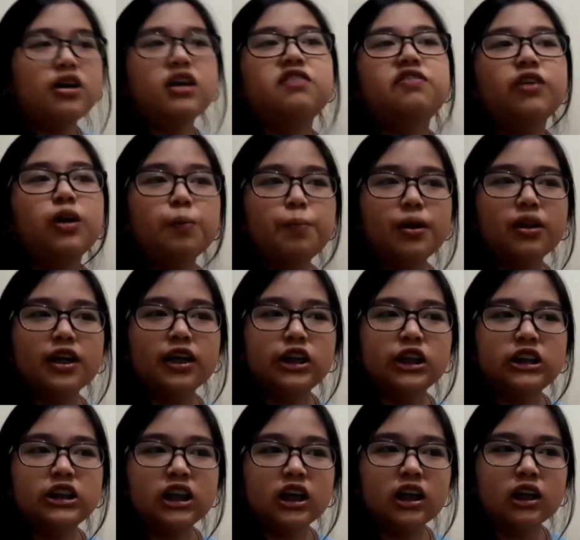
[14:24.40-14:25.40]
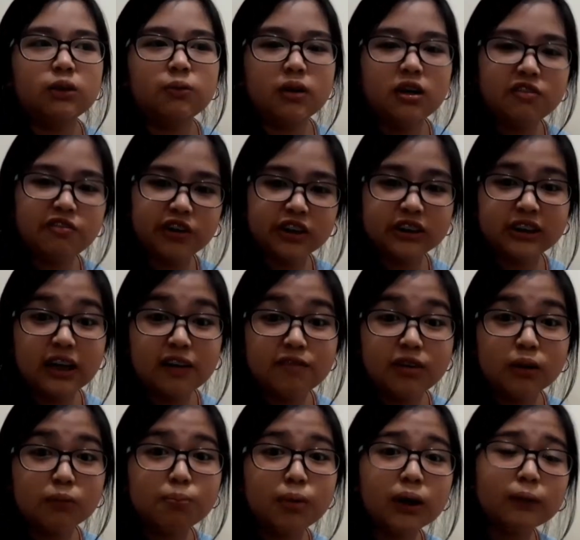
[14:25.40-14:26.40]
Philippine literature
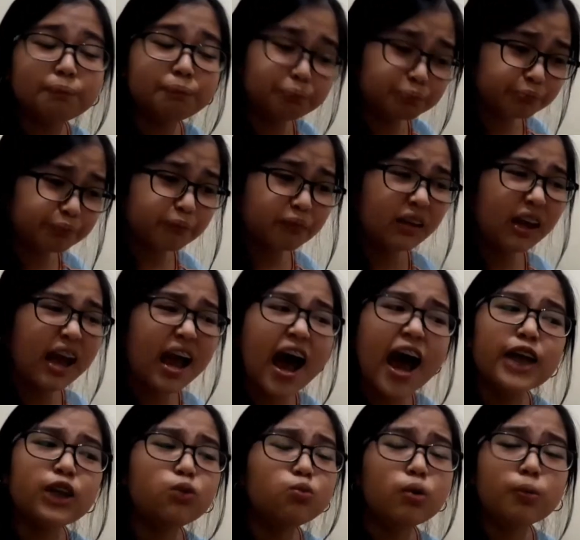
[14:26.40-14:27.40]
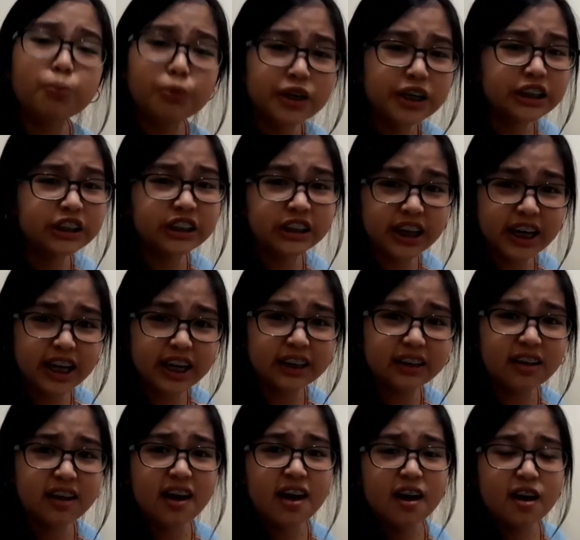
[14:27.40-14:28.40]
24/7, but I do appreciate
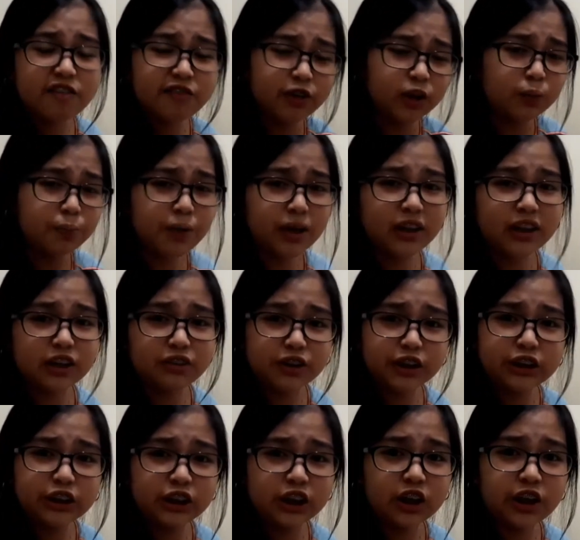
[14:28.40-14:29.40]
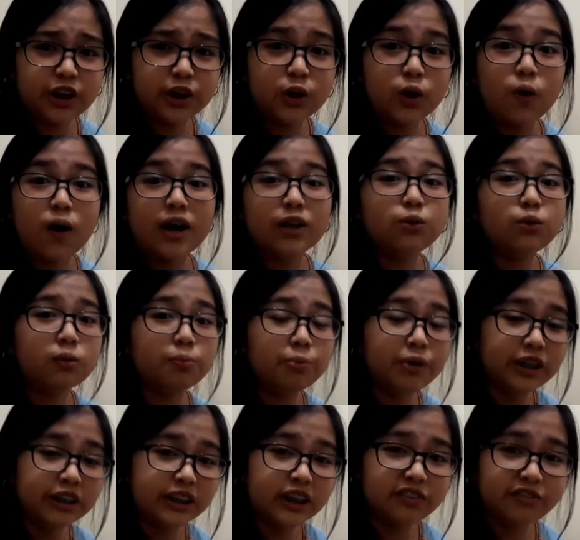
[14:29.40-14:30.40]
Philippine literature, I do
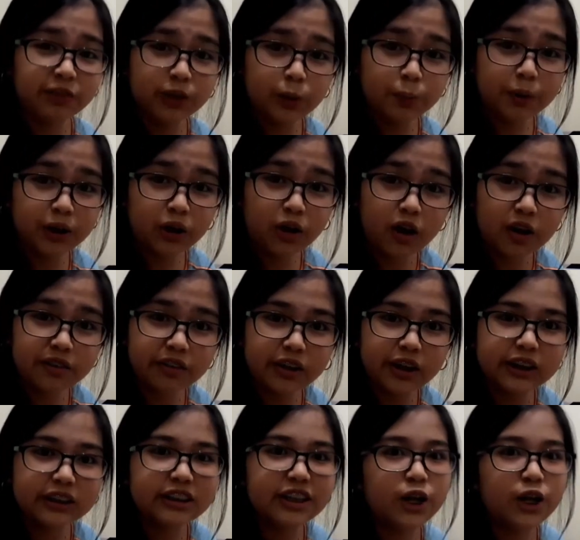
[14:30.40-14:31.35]
appreciate Philippine authors.